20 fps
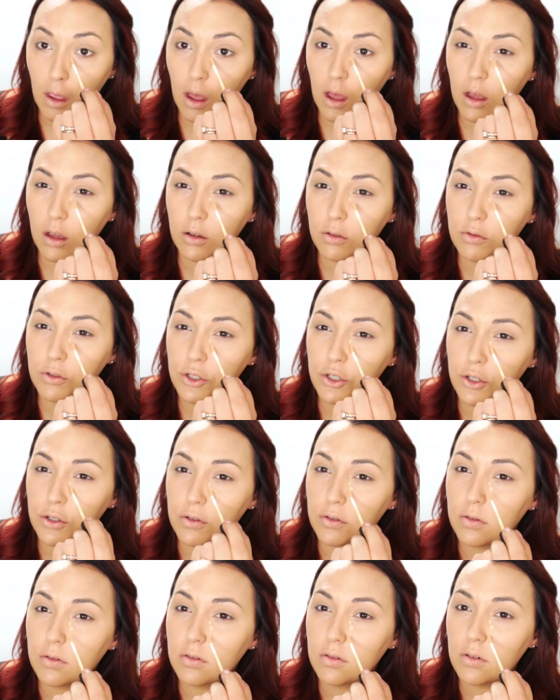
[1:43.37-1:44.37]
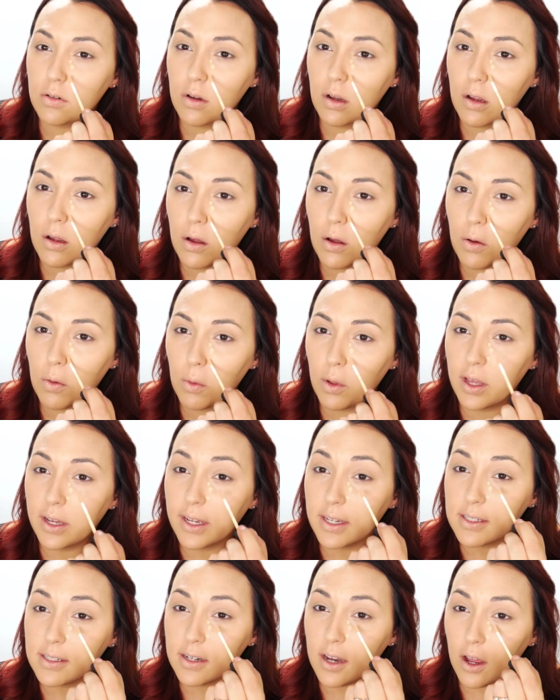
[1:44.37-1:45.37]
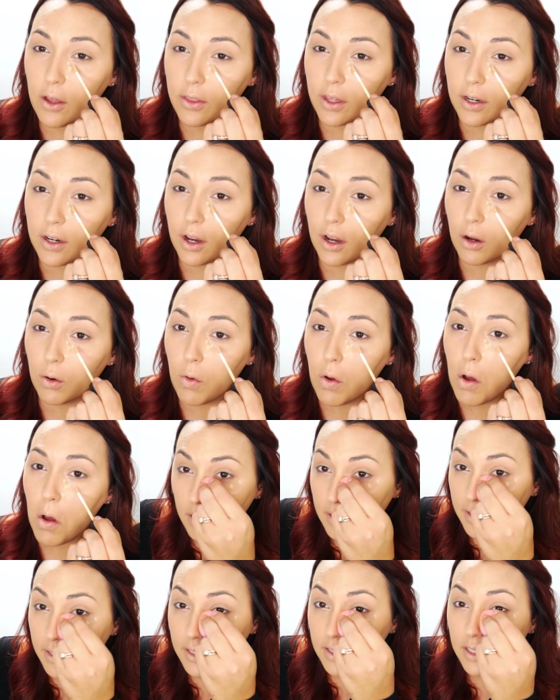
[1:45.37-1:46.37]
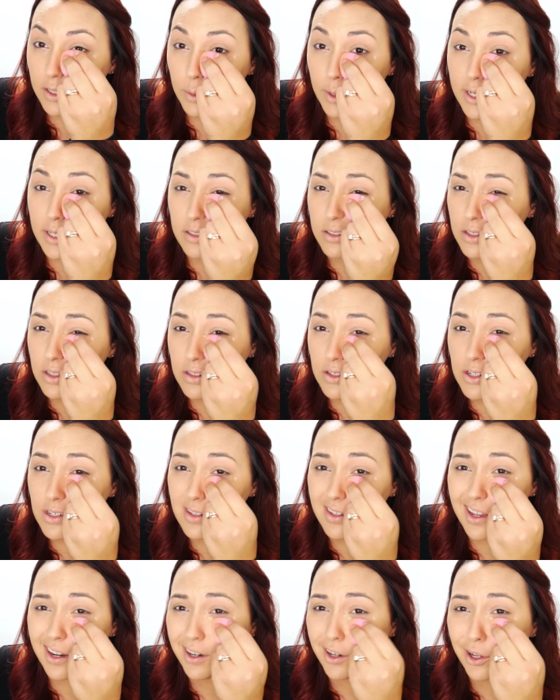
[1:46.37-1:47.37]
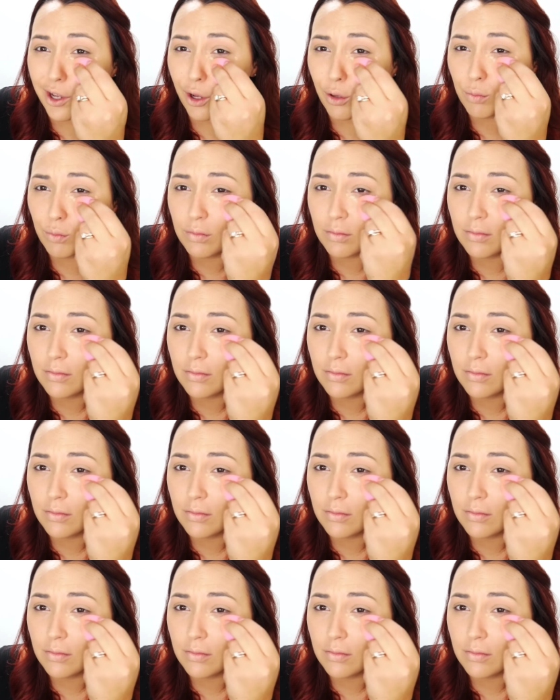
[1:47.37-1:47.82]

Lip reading: Oh shoot, well I guess now they know. Anyways, just let it go.